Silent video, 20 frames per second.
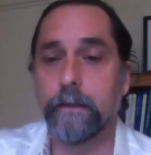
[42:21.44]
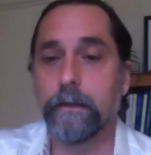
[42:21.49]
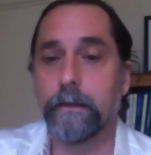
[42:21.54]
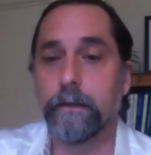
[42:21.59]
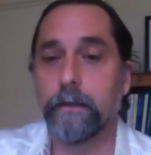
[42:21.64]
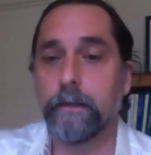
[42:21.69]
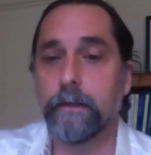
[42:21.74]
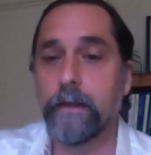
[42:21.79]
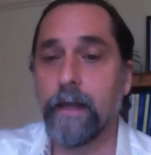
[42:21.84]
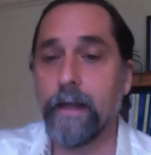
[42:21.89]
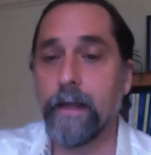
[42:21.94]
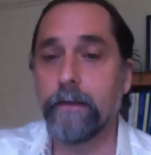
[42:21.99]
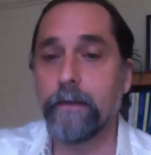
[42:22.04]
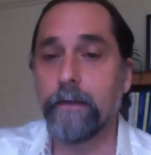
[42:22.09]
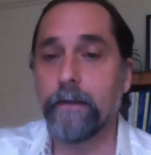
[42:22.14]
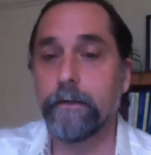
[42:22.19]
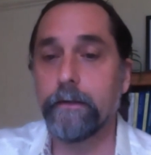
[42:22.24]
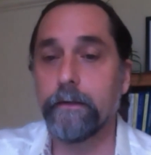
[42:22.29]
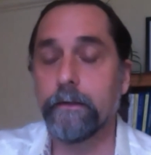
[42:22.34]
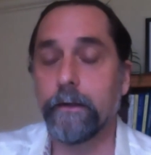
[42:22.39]
It had
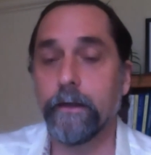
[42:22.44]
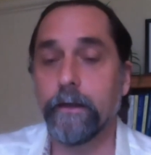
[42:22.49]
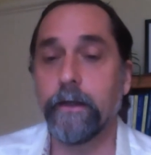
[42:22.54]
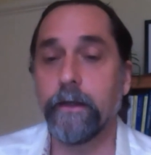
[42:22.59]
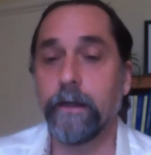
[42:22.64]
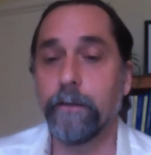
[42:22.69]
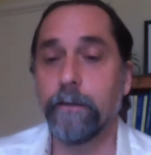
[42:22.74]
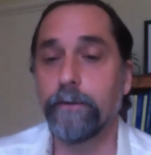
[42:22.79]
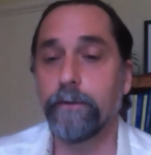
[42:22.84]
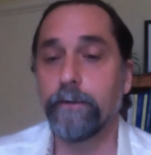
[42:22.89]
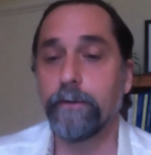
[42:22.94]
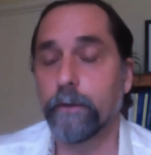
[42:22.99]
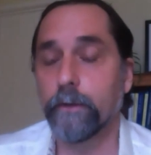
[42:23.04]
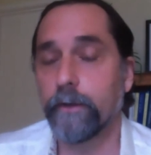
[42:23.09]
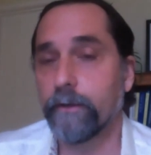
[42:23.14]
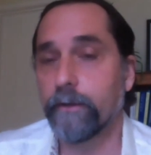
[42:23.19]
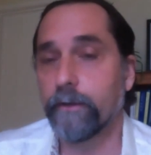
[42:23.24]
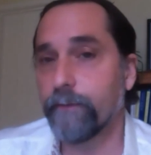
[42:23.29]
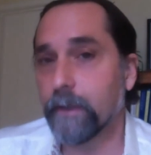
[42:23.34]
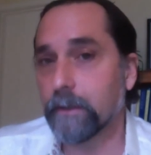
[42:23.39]
an
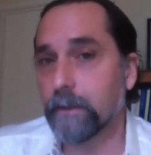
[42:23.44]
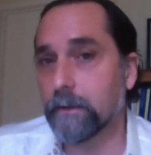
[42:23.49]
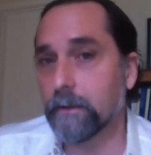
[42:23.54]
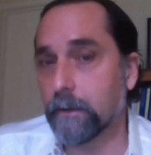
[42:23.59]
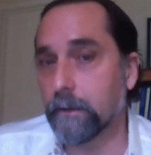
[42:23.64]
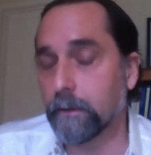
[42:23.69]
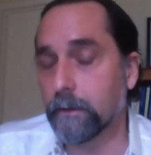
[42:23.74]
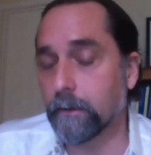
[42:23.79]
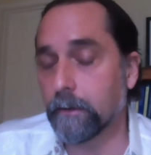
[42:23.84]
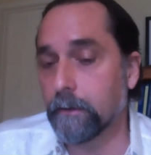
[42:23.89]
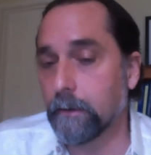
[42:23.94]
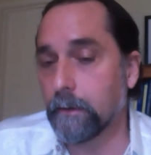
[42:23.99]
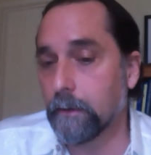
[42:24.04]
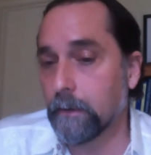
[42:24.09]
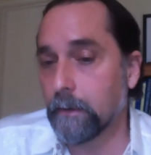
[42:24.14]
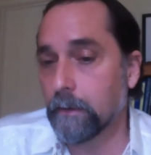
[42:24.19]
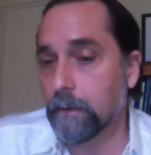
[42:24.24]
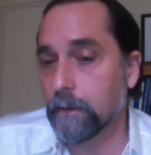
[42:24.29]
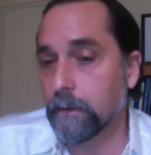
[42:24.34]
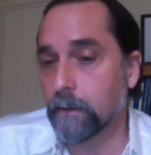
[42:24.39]
inhibitory effect on
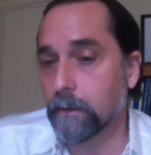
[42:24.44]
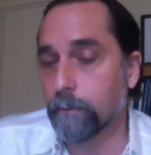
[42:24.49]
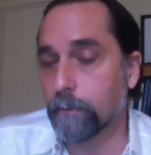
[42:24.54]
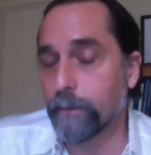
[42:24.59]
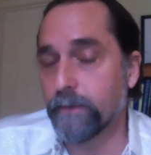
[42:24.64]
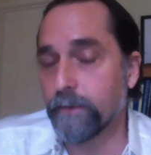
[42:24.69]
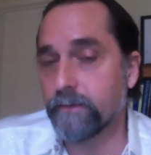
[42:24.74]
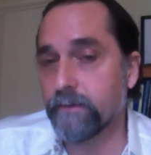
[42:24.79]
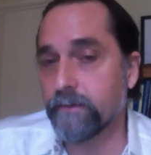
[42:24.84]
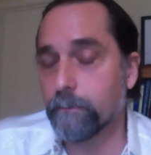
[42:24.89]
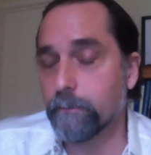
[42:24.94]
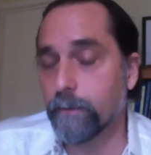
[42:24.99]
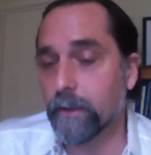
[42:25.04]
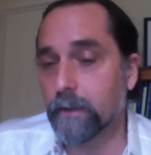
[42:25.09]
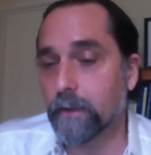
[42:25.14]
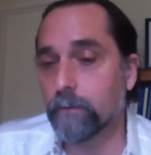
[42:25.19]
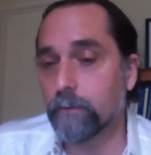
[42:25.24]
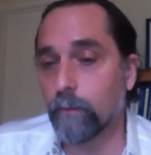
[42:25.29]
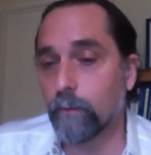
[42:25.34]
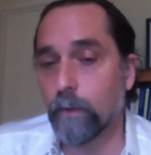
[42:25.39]
herpes
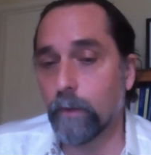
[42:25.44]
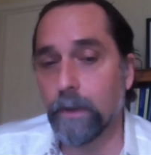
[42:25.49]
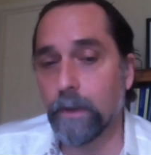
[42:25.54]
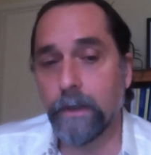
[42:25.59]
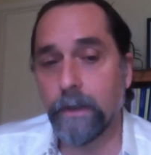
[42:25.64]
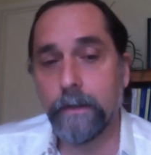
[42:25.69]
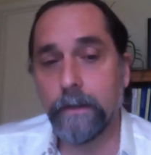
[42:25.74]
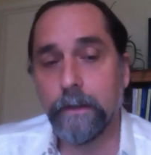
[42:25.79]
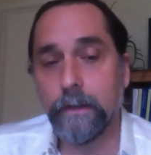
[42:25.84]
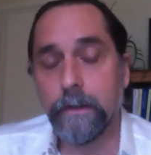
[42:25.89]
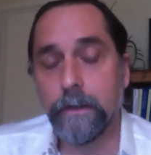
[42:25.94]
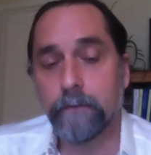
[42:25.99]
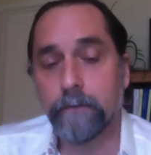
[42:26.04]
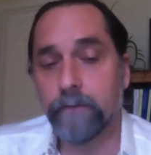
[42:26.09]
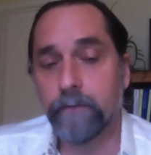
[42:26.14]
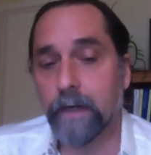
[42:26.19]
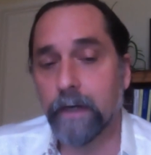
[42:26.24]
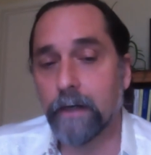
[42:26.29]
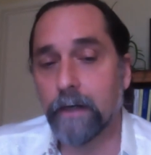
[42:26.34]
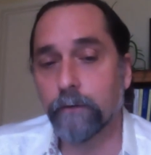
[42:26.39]
simplex 1
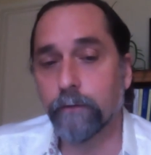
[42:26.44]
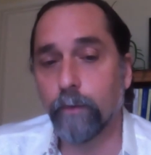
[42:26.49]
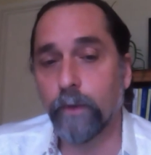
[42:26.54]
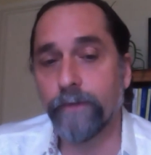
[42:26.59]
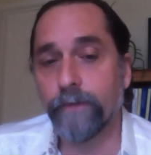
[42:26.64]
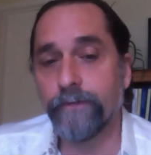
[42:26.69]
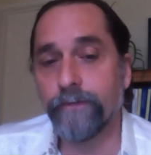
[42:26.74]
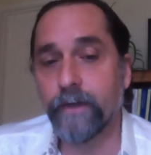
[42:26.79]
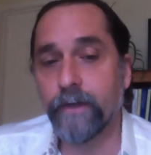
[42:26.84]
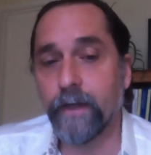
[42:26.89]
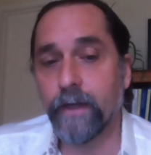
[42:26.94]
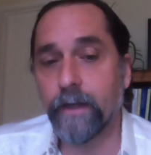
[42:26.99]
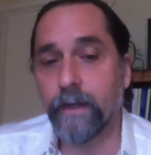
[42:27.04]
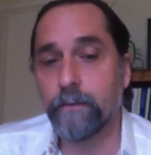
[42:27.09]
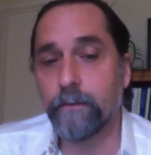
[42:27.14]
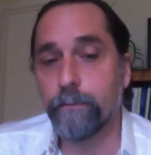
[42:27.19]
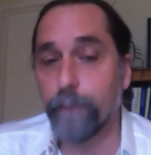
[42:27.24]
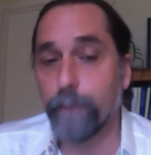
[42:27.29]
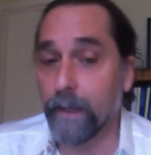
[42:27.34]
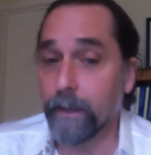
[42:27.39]
virus once it
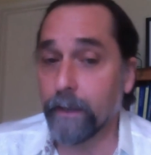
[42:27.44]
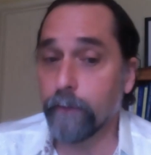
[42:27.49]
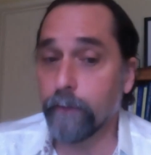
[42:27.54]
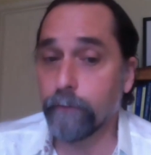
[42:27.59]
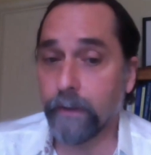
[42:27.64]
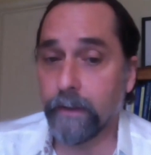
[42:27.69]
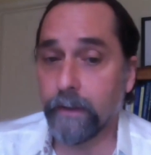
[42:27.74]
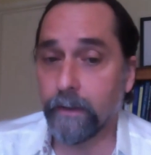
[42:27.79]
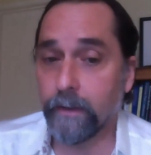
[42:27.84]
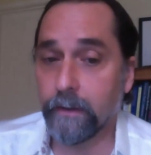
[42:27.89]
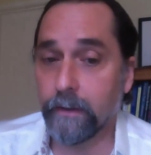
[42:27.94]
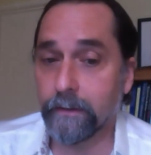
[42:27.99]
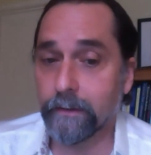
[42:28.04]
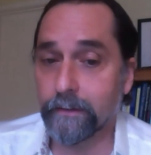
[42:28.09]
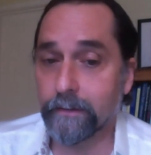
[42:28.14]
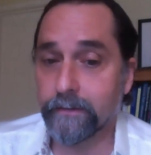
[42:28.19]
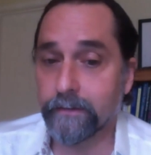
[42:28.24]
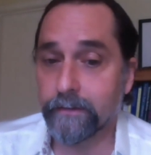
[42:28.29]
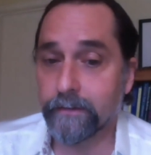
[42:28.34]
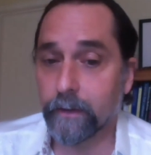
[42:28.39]
had penetrated into
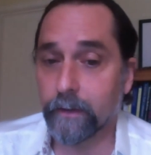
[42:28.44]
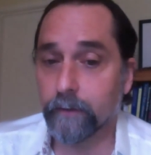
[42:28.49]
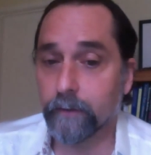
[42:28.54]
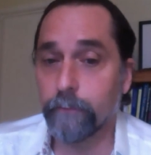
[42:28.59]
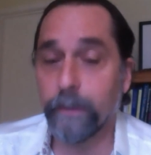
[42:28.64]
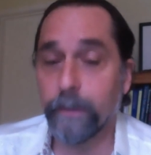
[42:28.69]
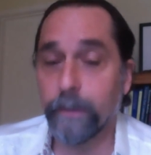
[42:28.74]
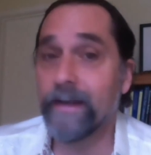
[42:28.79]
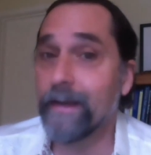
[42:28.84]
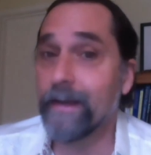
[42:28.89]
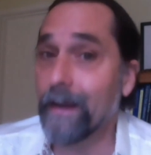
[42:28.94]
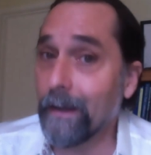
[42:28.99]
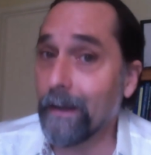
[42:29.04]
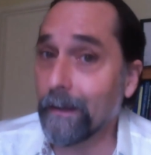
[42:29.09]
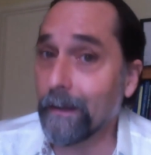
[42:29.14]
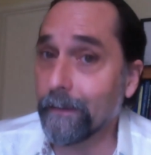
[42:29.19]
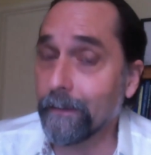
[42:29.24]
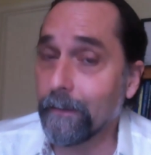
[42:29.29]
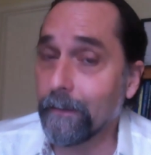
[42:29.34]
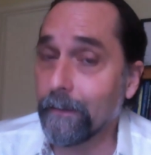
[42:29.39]
the cells, but
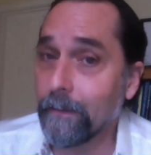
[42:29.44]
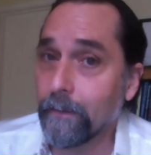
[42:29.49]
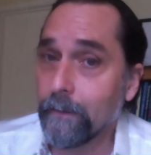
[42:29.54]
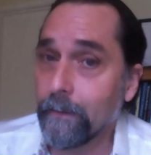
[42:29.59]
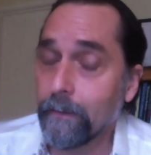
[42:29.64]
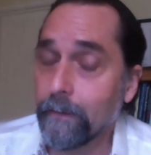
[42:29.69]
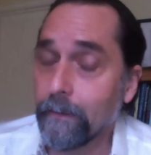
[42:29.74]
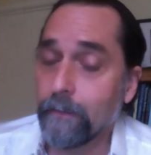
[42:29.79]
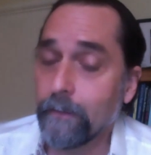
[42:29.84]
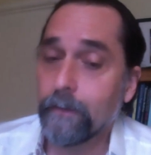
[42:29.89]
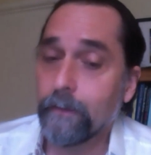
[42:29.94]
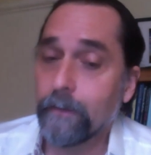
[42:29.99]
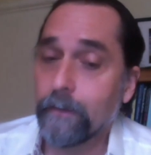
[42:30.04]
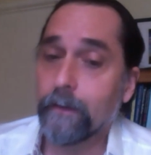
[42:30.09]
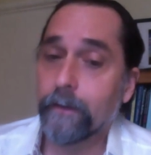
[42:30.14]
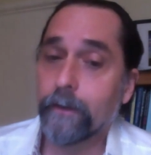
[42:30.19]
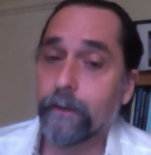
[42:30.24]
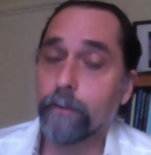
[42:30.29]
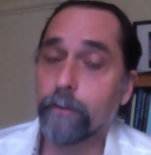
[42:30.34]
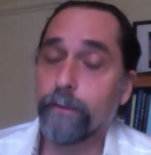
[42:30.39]
not
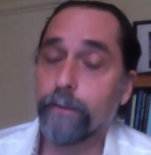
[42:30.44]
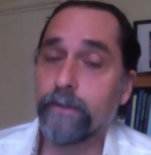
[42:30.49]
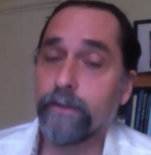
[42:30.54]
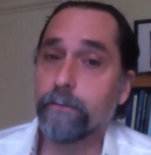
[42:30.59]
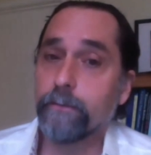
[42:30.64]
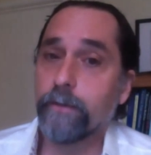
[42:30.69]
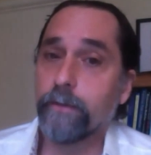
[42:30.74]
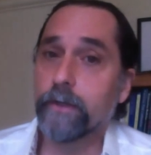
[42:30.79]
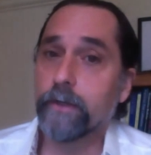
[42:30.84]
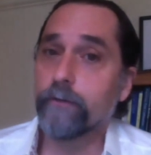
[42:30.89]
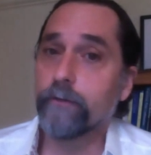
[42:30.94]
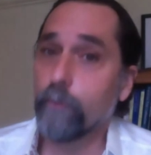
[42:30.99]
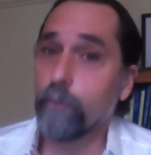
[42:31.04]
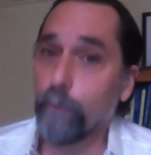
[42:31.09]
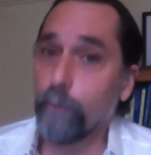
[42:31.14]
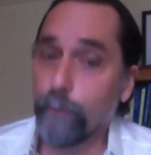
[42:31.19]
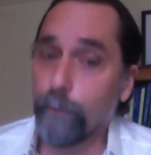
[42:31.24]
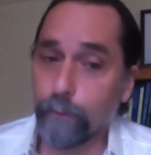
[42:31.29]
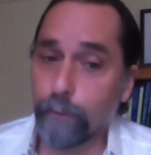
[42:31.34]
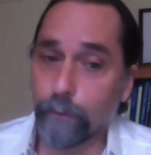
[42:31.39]
on herpes simplex
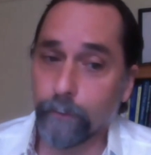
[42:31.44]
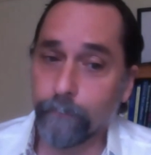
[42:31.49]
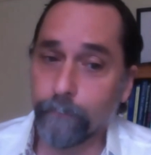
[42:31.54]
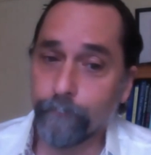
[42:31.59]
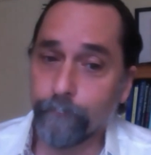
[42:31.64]
2.